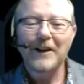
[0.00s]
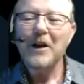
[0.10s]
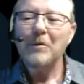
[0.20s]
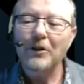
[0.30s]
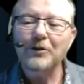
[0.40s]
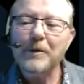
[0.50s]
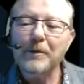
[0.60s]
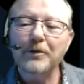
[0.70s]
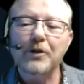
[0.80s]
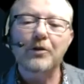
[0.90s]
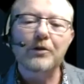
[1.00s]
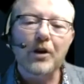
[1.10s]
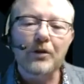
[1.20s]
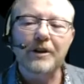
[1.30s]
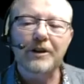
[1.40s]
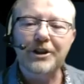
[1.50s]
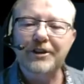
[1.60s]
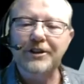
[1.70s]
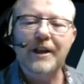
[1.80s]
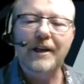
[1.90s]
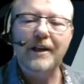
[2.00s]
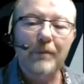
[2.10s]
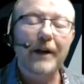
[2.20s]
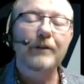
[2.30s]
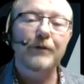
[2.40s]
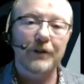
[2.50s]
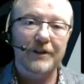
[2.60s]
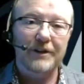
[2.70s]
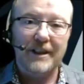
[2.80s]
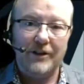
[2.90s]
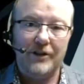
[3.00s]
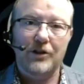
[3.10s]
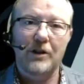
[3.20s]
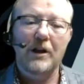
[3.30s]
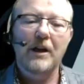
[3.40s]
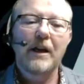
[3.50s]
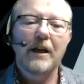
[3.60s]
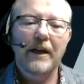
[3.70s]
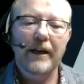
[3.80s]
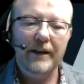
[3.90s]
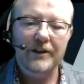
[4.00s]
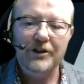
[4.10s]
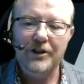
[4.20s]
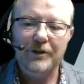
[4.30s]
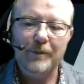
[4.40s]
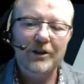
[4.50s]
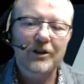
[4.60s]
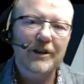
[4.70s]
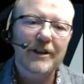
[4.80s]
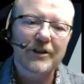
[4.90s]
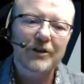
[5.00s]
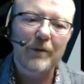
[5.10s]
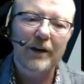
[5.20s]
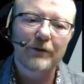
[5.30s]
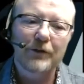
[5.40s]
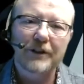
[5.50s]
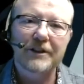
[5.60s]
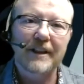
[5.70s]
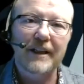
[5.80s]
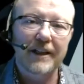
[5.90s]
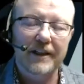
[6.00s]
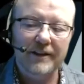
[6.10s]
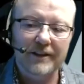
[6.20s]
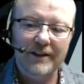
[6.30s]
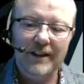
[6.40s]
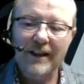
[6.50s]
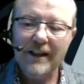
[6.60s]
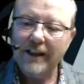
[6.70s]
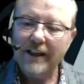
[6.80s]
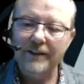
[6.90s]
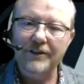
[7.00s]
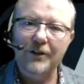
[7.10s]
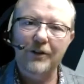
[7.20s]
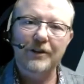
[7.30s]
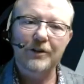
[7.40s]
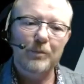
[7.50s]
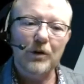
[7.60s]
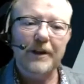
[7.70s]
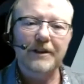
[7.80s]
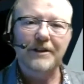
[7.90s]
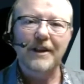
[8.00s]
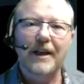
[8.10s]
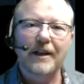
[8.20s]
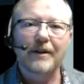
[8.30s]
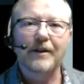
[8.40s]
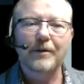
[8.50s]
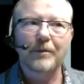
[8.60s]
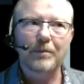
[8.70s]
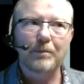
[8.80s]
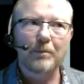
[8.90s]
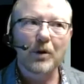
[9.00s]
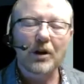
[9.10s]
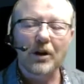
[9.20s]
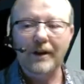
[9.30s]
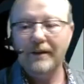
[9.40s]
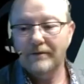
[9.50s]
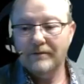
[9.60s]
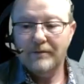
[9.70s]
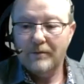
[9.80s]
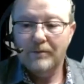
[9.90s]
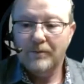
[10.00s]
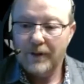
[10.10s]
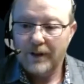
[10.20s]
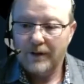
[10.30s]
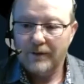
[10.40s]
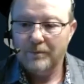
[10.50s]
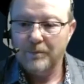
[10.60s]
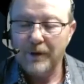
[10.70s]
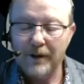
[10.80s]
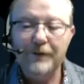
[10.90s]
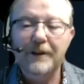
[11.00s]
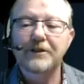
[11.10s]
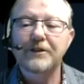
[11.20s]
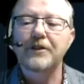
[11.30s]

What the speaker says: Most people don't know that she's a mindfulness teacher, and she especially teaches mindfulness to kids. And so this book is a book on the benefits, the